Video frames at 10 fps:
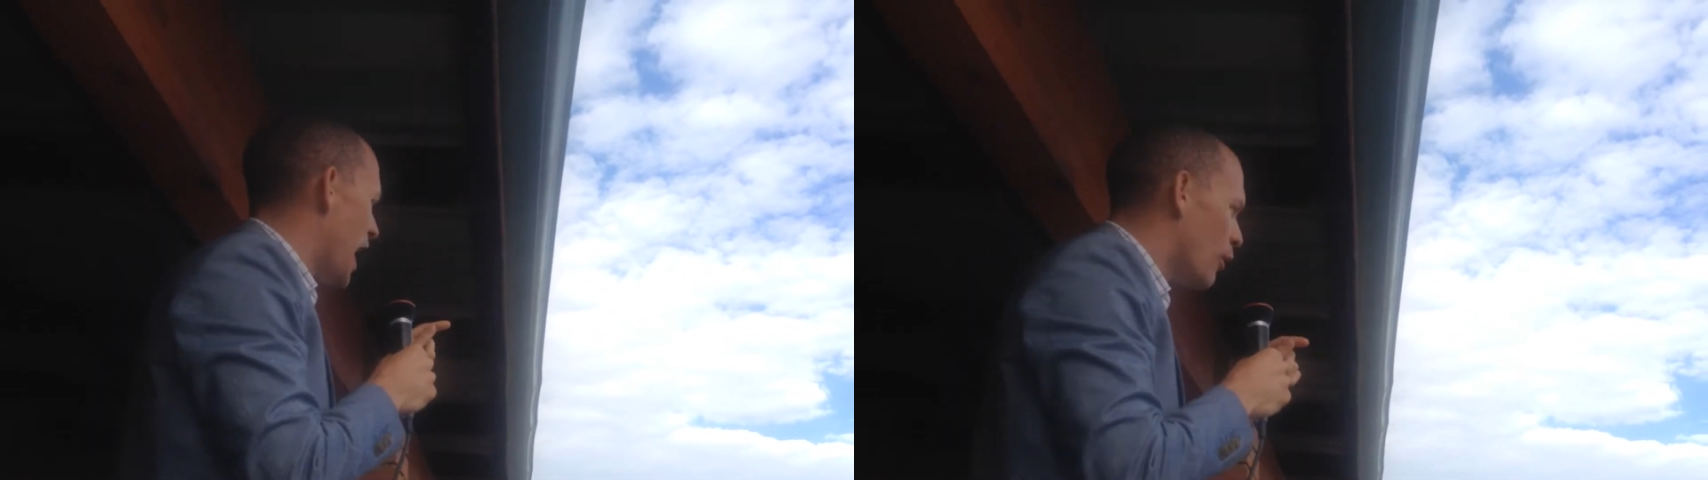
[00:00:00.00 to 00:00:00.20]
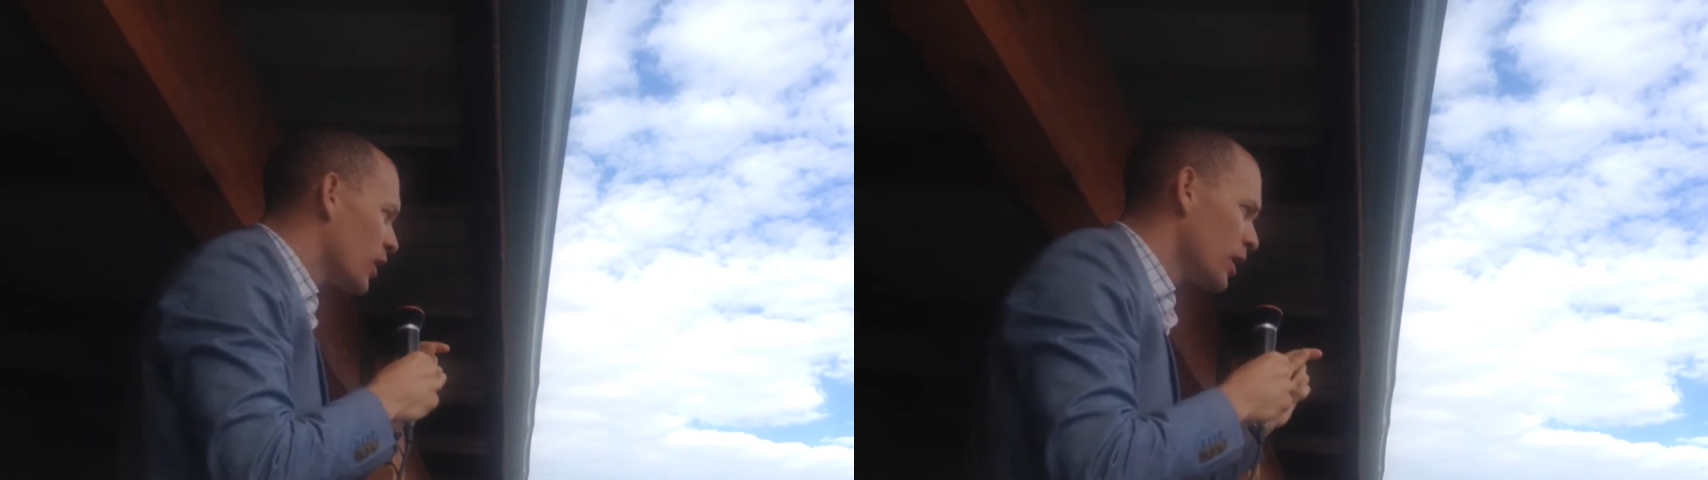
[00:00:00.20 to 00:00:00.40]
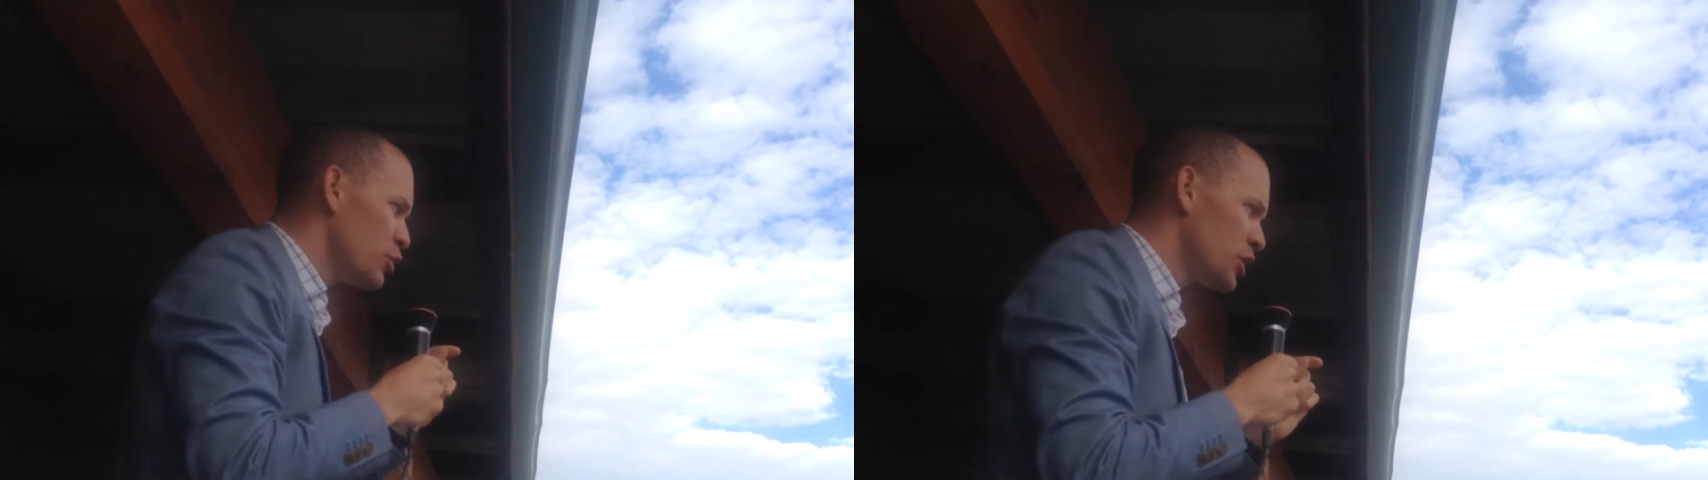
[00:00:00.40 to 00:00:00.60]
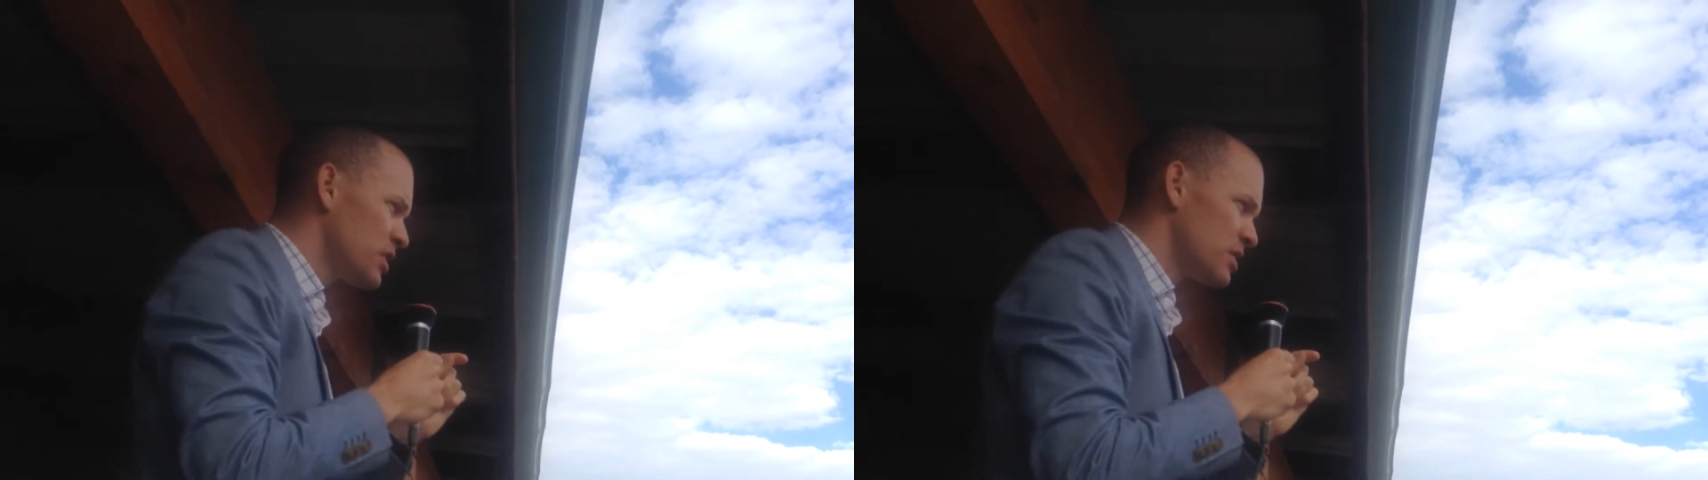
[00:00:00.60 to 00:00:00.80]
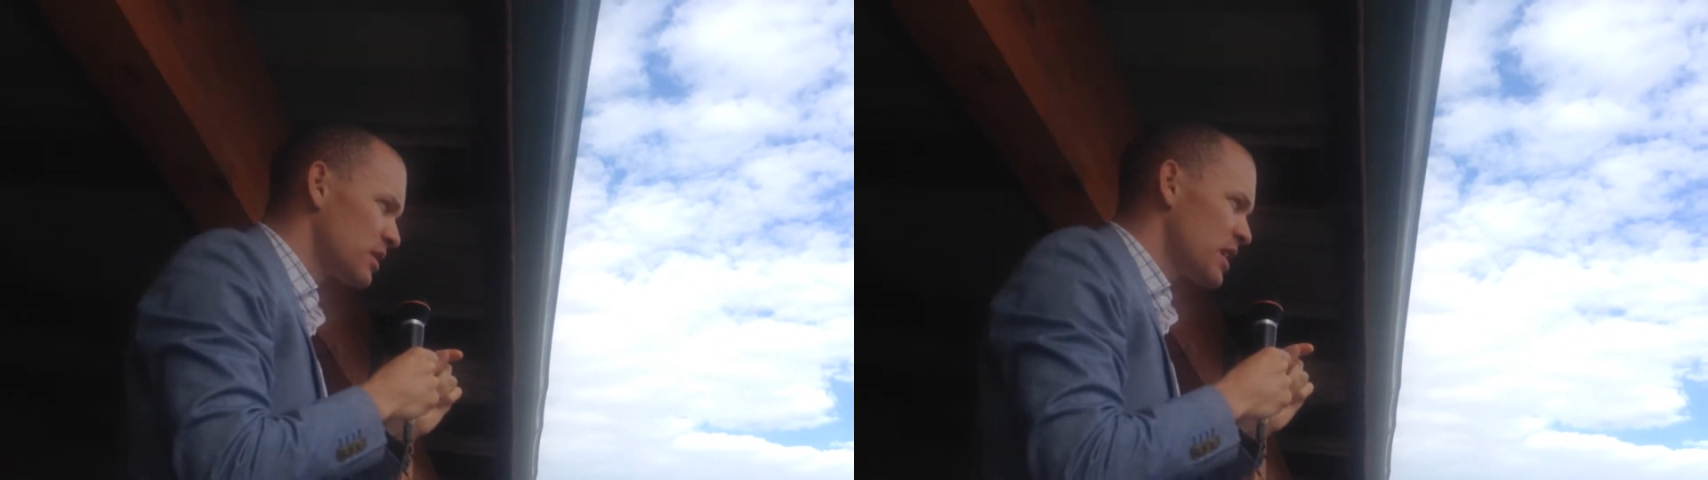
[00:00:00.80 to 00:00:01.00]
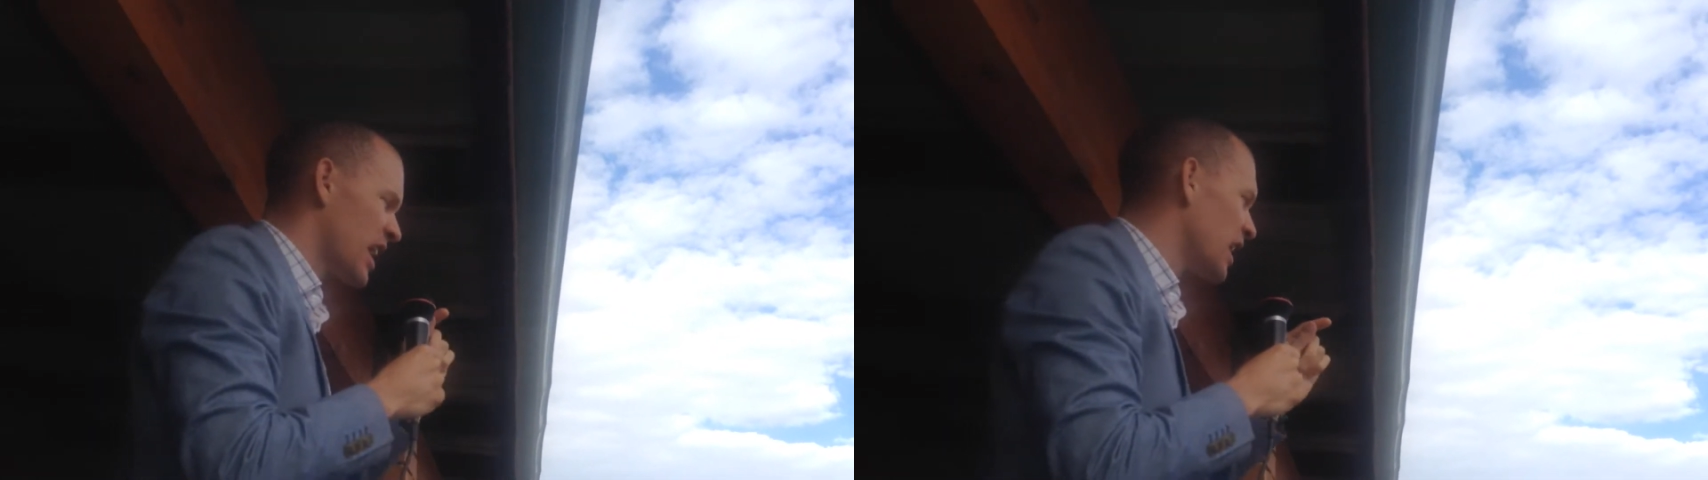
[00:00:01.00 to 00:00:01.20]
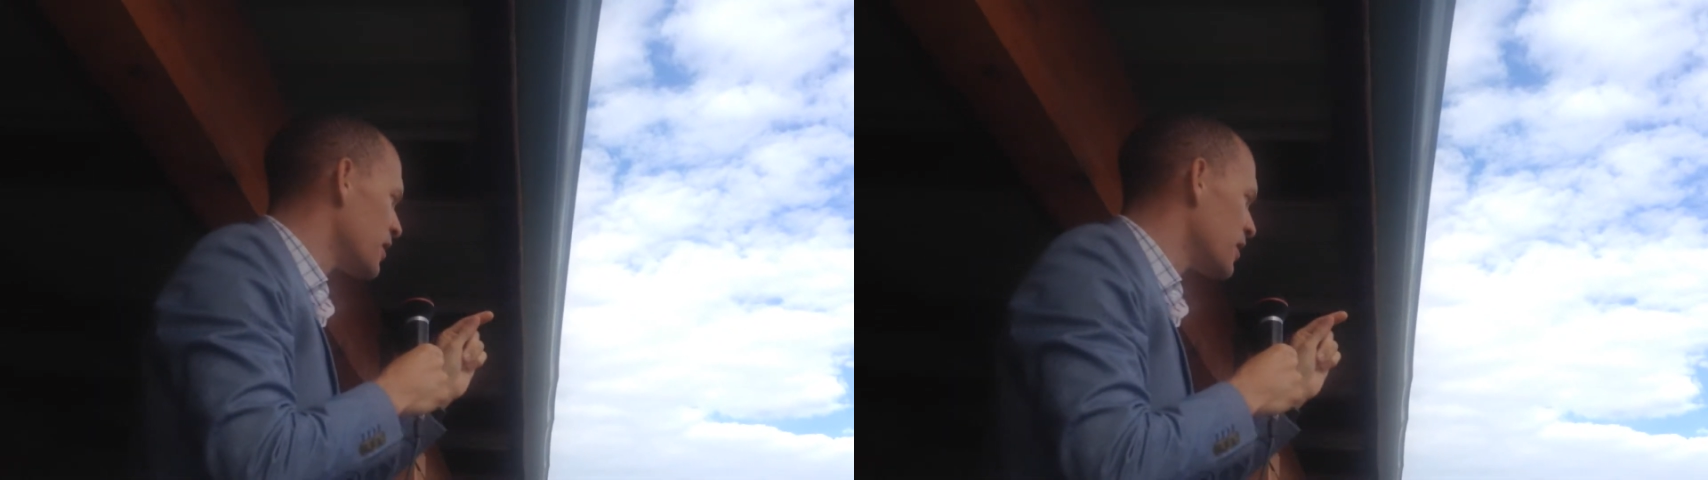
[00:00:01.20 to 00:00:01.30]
our communities can